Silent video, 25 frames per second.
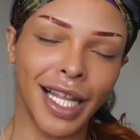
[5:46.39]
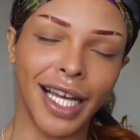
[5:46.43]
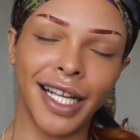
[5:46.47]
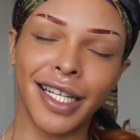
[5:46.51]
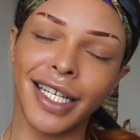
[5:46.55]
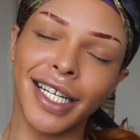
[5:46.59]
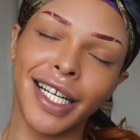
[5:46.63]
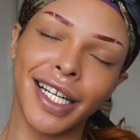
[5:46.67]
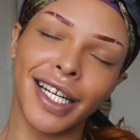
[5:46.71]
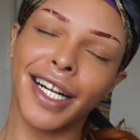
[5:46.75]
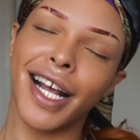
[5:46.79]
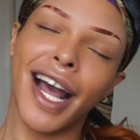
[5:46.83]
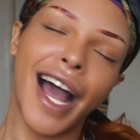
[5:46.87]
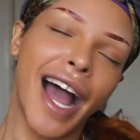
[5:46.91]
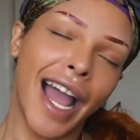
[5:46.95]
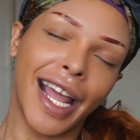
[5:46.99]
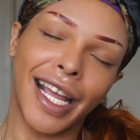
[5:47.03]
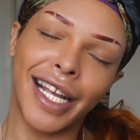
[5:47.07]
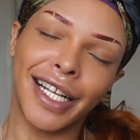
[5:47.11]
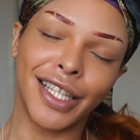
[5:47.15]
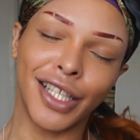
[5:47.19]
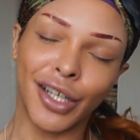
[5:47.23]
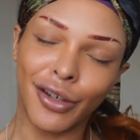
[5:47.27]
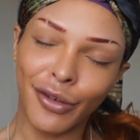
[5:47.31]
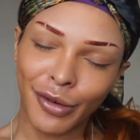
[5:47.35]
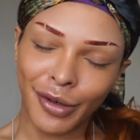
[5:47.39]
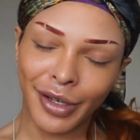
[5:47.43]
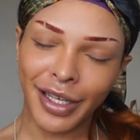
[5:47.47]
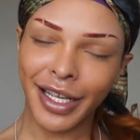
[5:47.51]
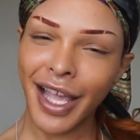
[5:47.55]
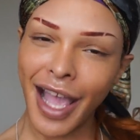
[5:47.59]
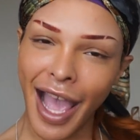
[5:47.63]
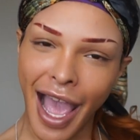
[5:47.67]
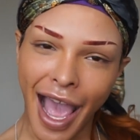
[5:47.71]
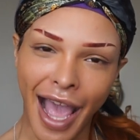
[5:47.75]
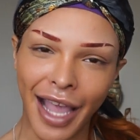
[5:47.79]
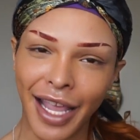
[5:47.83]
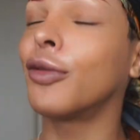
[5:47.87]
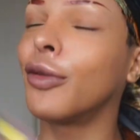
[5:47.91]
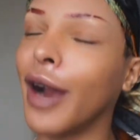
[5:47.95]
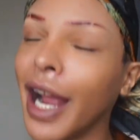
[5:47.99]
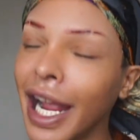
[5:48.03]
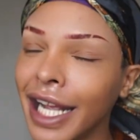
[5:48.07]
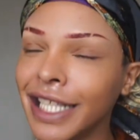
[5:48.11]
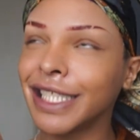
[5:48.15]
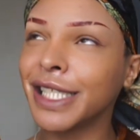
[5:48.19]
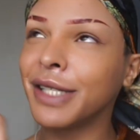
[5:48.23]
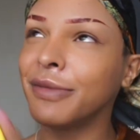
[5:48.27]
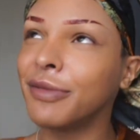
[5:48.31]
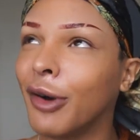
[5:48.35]
letting the guy eat the cootie cat.
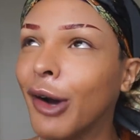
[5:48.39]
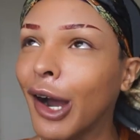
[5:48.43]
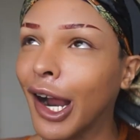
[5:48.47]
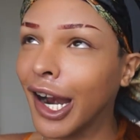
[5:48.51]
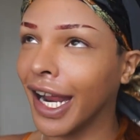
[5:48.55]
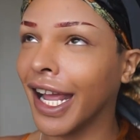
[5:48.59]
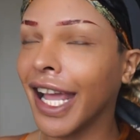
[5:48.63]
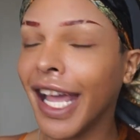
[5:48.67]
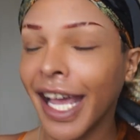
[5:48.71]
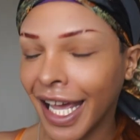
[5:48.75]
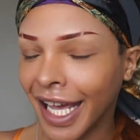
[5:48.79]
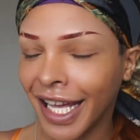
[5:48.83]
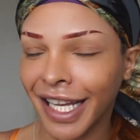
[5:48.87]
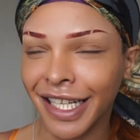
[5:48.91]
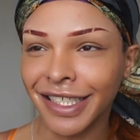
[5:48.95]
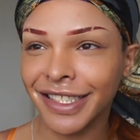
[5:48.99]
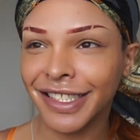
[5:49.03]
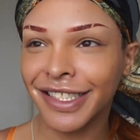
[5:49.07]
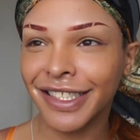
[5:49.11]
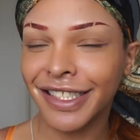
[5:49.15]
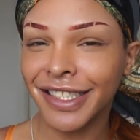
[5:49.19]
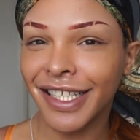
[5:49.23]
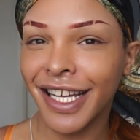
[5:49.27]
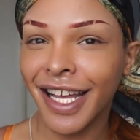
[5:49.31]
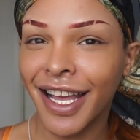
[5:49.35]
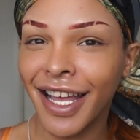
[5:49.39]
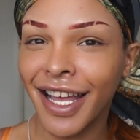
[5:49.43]
Crazy part is,